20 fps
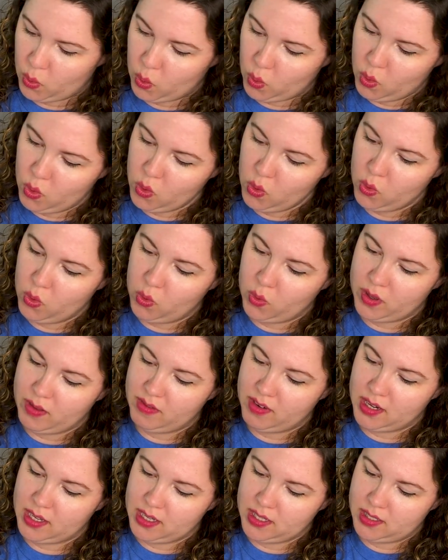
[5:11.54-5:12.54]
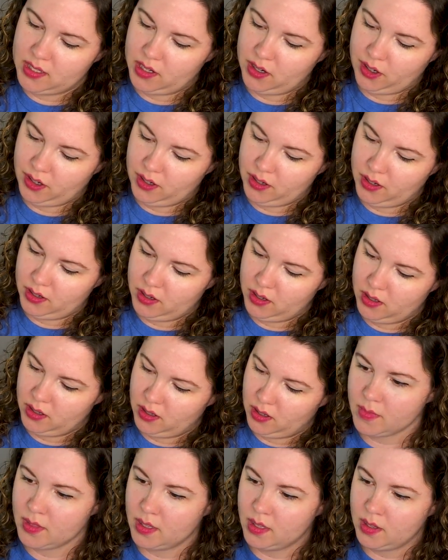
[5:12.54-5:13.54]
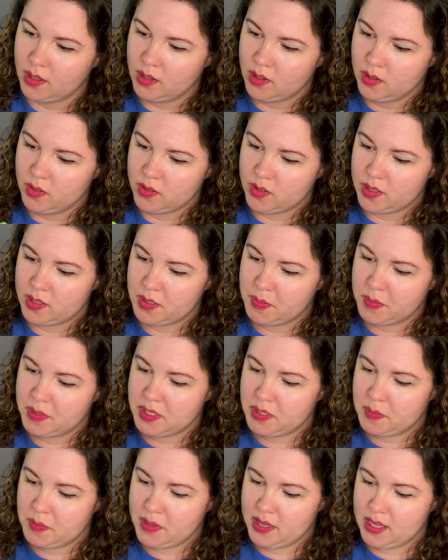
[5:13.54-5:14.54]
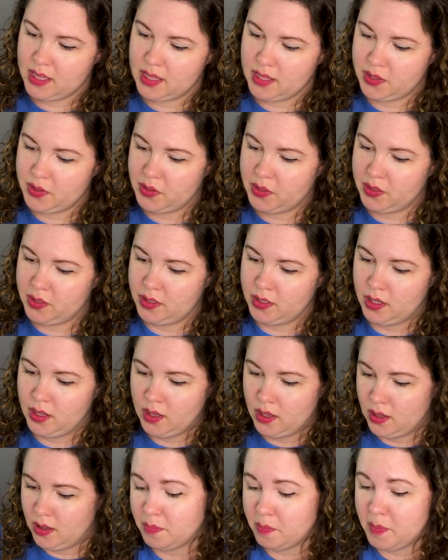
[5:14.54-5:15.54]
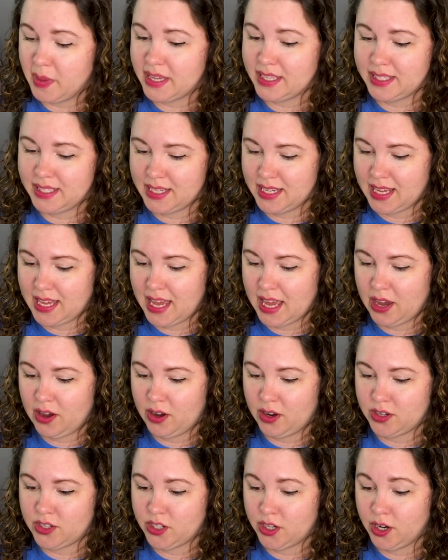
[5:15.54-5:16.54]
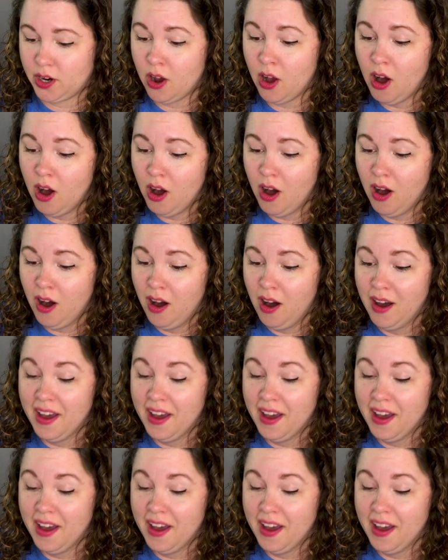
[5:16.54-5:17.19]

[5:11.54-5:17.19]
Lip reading: Ooh, even easier. This must be a little bestie character. Oh,